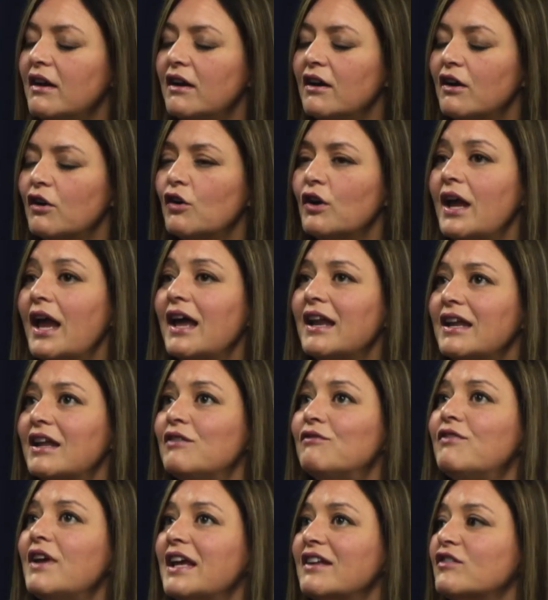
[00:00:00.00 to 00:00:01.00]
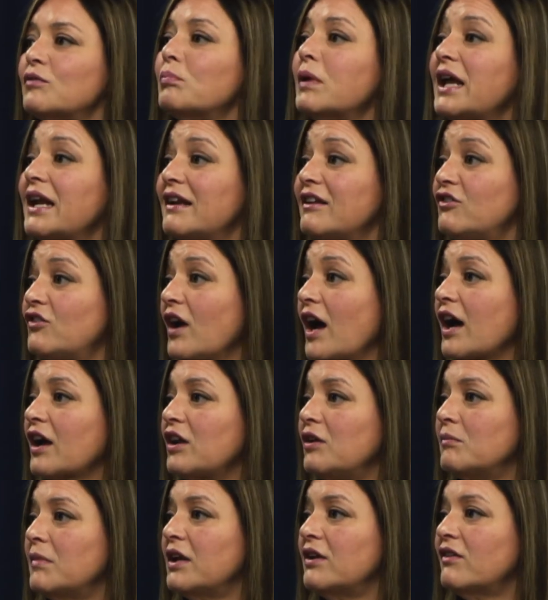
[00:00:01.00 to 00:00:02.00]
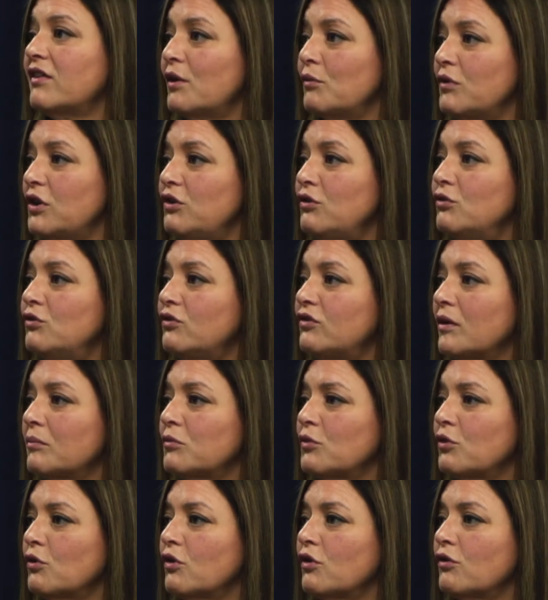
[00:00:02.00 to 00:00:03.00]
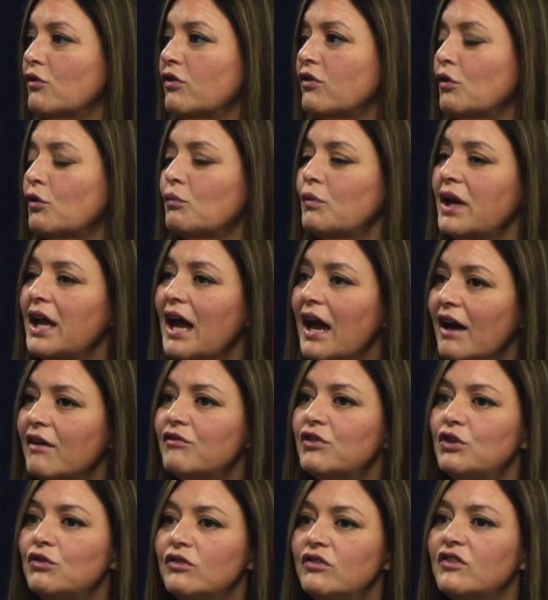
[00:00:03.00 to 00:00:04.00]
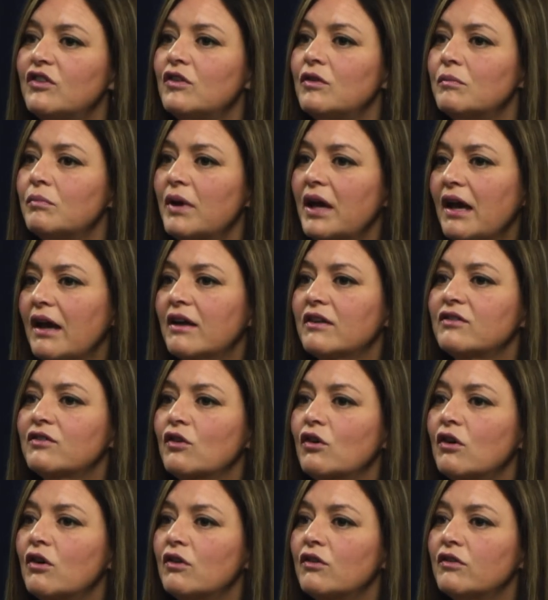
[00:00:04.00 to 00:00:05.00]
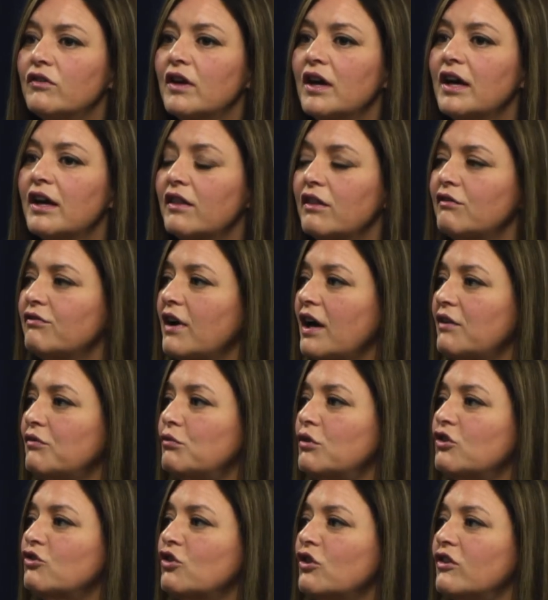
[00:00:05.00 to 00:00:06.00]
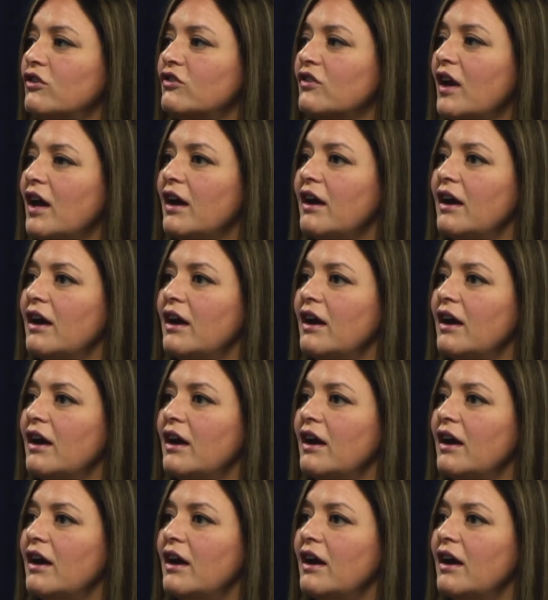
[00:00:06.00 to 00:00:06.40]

or an advanced planning document that we use up north, or we have used in the past, called the 5 Wishes.